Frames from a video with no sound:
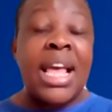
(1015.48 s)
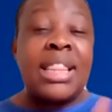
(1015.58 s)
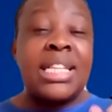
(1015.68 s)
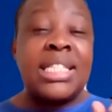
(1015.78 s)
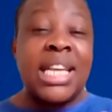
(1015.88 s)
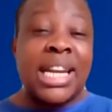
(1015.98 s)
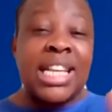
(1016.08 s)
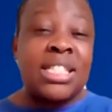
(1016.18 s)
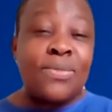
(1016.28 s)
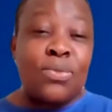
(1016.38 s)
there's a
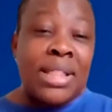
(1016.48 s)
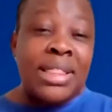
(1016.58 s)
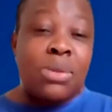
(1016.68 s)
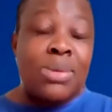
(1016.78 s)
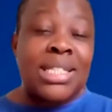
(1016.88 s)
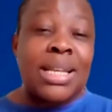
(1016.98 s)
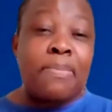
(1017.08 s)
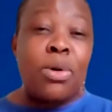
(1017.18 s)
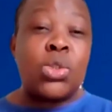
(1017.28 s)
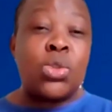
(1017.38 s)
reservoir that was
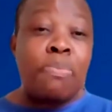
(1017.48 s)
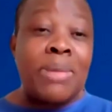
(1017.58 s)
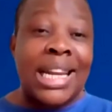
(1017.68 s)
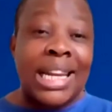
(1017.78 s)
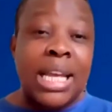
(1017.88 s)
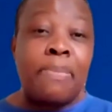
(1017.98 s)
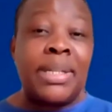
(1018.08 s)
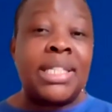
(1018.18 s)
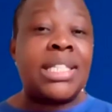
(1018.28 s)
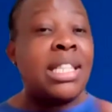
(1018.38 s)
supposed to be
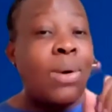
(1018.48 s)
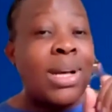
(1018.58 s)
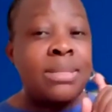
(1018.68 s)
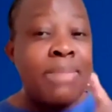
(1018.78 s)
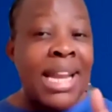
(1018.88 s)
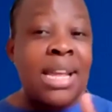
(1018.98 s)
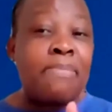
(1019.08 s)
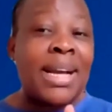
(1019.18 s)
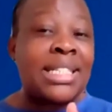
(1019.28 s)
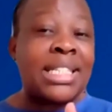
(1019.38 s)
rebuilt. There was money
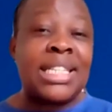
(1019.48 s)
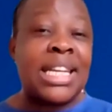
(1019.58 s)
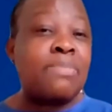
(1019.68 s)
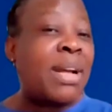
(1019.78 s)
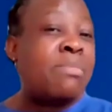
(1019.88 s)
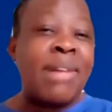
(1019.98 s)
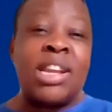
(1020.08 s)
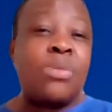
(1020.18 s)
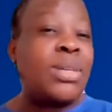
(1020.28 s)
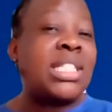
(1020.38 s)
budgeted, but
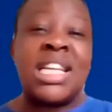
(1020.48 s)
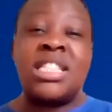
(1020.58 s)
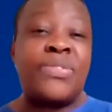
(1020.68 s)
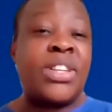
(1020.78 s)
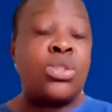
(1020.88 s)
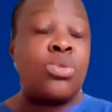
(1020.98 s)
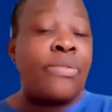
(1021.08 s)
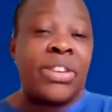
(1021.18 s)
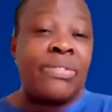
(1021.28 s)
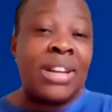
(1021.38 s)
money was transferred to a
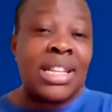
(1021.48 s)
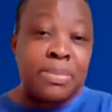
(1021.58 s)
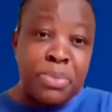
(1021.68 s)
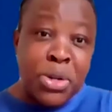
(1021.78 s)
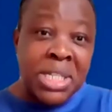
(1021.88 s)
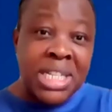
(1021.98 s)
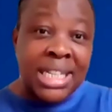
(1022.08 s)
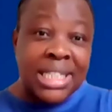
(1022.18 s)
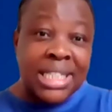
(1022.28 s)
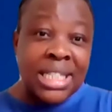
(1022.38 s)
frivolous
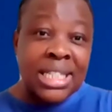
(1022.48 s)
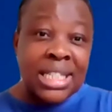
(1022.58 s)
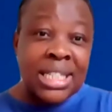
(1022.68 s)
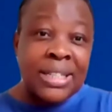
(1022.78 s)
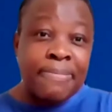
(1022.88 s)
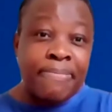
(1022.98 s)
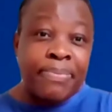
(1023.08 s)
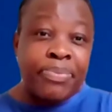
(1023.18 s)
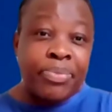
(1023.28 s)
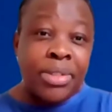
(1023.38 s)
project.
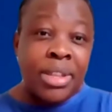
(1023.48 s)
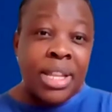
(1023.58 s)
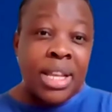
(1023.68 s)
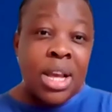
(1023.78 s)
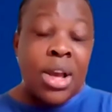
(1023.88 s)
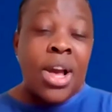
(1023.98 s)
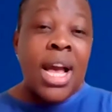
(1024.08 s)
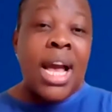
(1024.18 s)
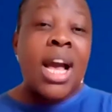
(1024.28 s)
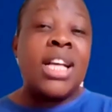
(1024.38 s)
Mm.
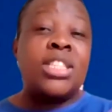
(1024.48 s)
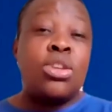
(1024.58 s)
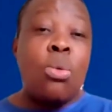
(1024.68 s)
So